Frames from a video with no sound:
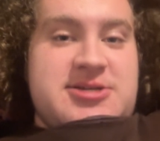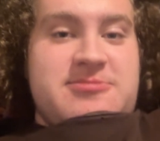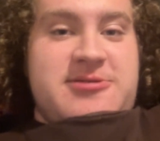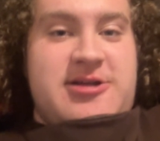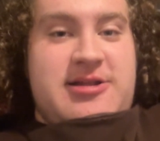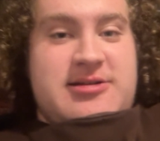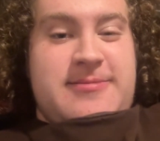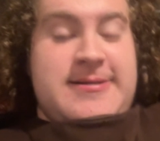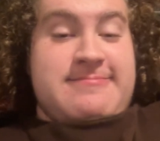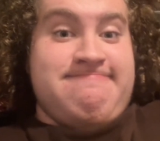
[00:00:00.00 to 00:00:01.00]
but,
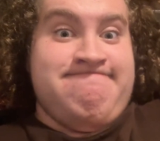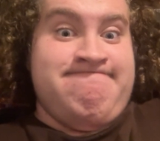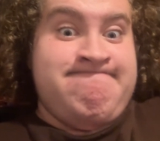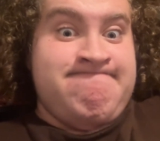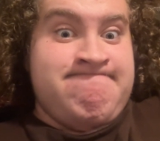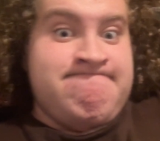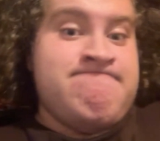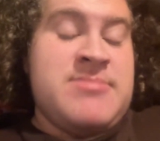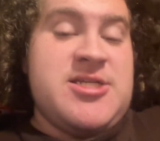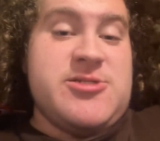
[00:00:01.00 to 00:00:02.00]

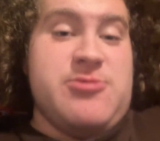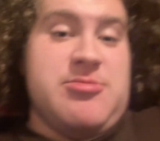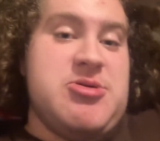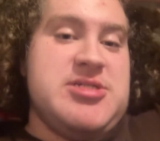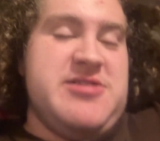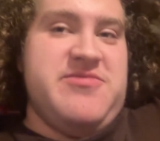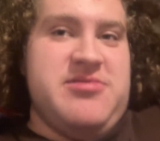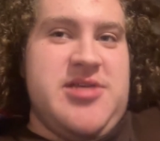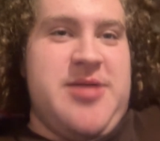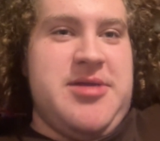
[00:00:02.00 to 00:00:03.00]
it's where most of the
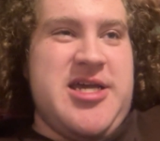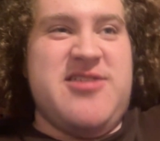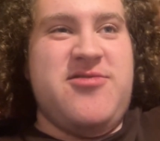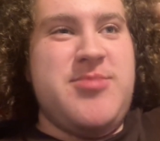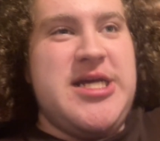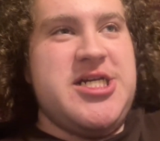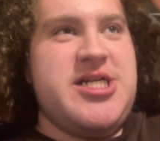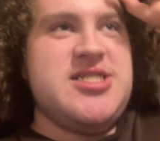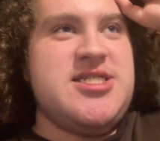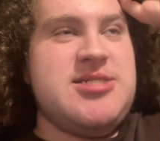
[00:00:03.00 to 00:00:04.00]
NBA information
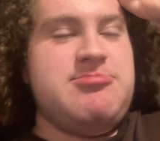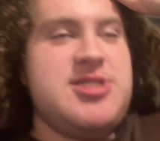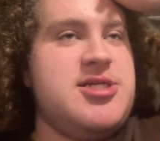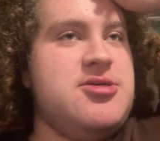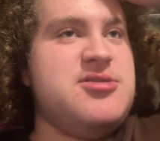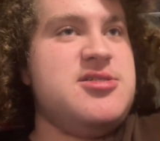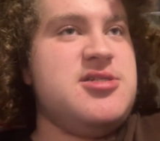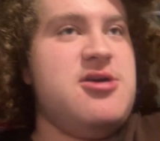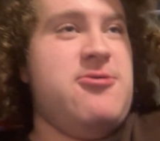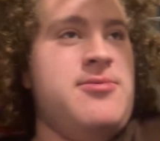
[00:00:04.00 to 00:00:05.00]
is still,
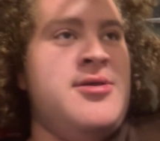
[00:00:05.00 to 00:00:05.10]
so,